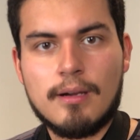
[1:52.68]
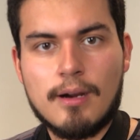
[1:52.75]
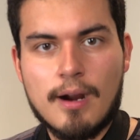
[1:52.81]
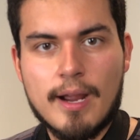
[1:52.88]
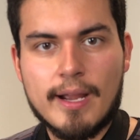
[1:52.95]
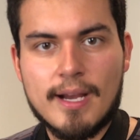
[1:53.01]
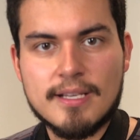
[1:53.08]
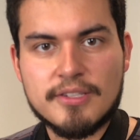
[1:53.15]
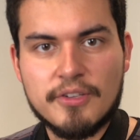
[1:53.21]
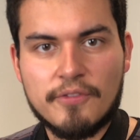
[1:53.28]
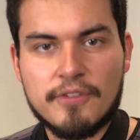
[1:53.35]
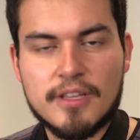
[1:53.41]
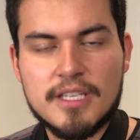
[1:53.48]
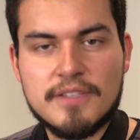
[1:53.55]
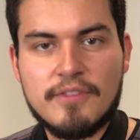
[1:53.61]
Alright guys, so
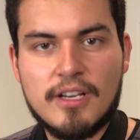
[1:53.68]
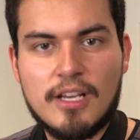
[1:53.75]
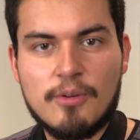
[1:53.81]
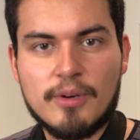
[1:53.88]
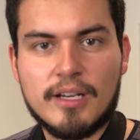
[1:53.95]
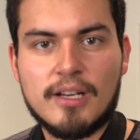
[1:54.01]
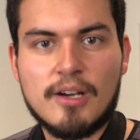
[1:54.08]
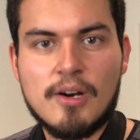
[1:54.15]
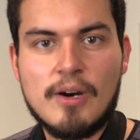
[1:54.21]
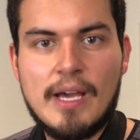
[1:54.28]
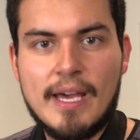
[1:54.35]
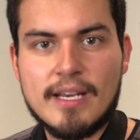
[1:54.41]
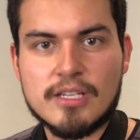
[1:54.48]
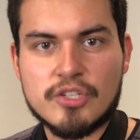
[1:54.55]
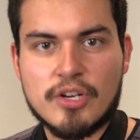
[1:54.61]
for this video we're going to go
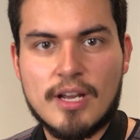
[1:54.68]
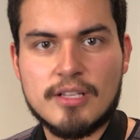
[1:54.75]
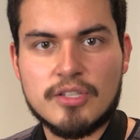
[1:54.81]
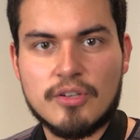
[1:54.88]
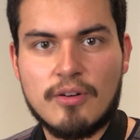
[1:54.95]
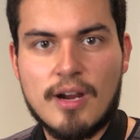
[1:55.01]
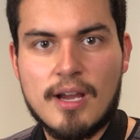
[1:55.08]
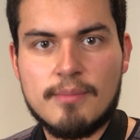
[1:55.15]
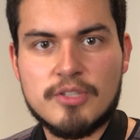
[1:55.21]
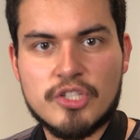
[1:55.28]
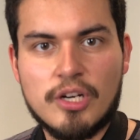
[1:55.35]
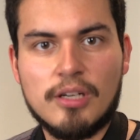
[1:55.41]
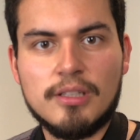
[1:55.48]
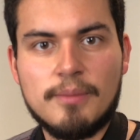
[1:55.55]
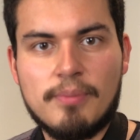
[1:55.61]
ahead and transcribe
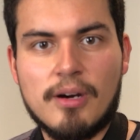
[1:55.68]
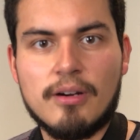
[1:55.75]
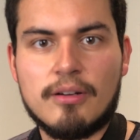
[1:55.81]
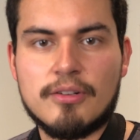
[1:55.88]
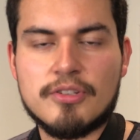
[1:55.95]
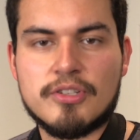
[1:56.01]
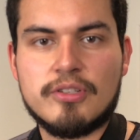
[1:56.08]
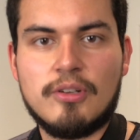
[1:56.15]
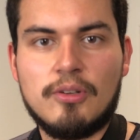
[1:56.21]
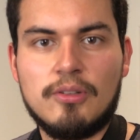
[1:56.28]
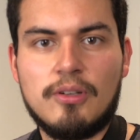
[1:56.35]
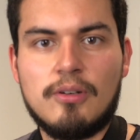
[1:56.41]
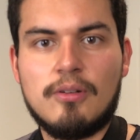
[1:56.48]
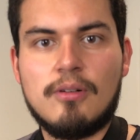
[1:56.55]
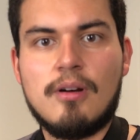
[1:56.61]
Charlie Parker's
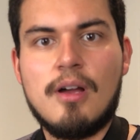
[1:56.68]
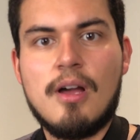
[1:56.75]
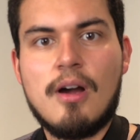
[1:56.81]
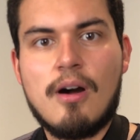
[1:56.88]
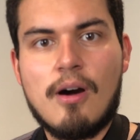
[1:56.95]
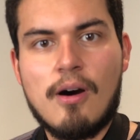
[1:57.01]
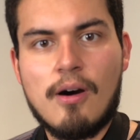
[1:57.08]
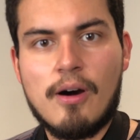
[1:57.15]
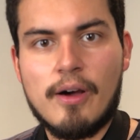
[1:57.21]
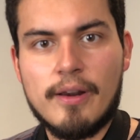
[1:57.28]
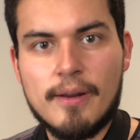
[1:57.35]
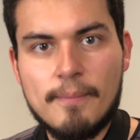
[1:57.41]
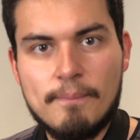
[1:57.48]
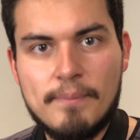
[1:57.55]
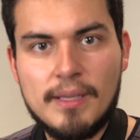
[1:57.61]
solo
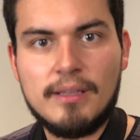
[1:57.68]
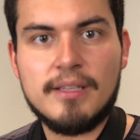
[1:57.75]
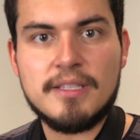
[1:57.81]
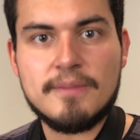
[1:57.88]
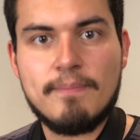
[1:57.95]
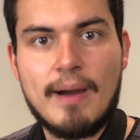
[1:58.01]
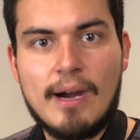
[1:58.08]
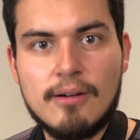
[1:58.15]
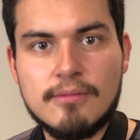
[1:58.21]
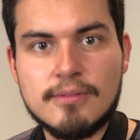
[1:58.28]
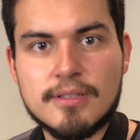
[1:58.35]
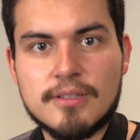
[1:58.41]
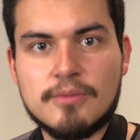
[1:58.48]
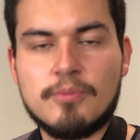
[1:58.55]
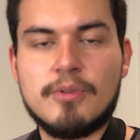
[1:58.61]
on Billy's
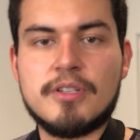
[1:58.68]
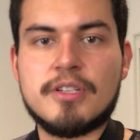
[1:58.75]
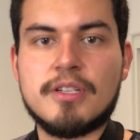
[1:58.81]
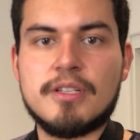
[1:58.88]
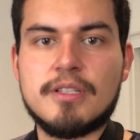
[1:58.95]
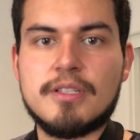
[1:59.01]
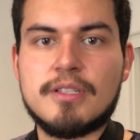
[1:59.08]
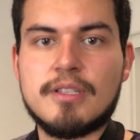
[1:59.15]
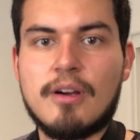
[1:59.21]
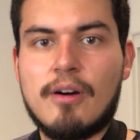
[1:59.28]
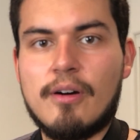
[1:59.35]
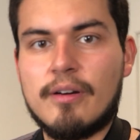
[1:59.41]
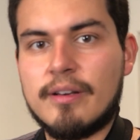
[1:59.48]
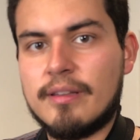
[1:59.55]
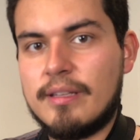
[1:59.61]
Bounce, which is
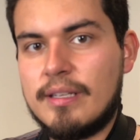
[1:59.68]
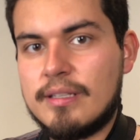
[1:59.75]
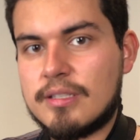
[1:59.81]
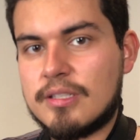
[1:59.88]
on the